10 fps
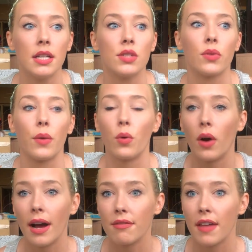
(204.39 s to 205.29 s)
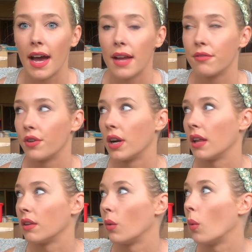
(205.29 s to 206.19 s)
So I won't have that for a
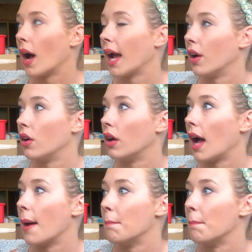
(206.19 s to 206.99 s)
little while